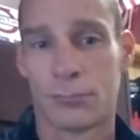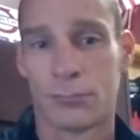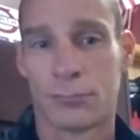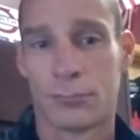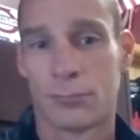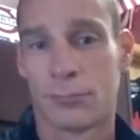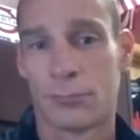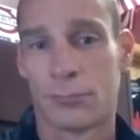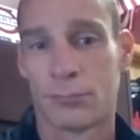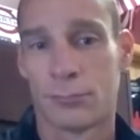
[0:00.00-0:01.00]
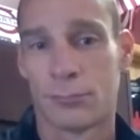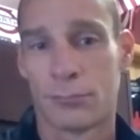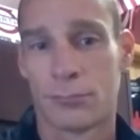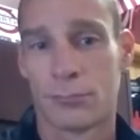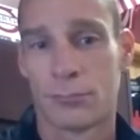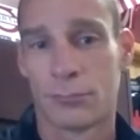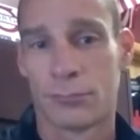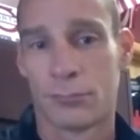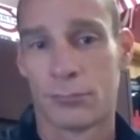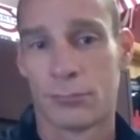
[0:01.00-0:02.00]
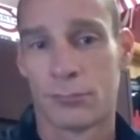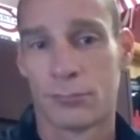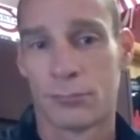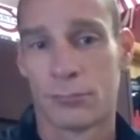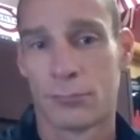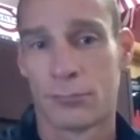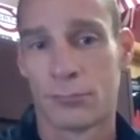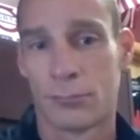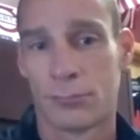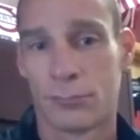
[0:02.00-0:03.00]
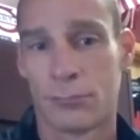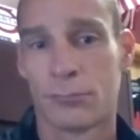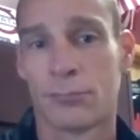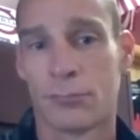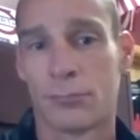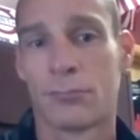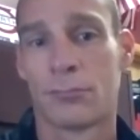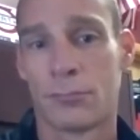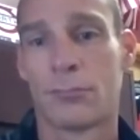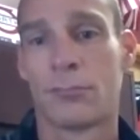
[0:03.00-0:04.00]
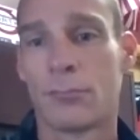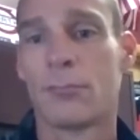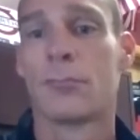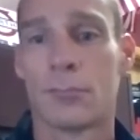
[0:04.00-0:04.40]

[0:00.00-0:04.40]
This person isn't speaking.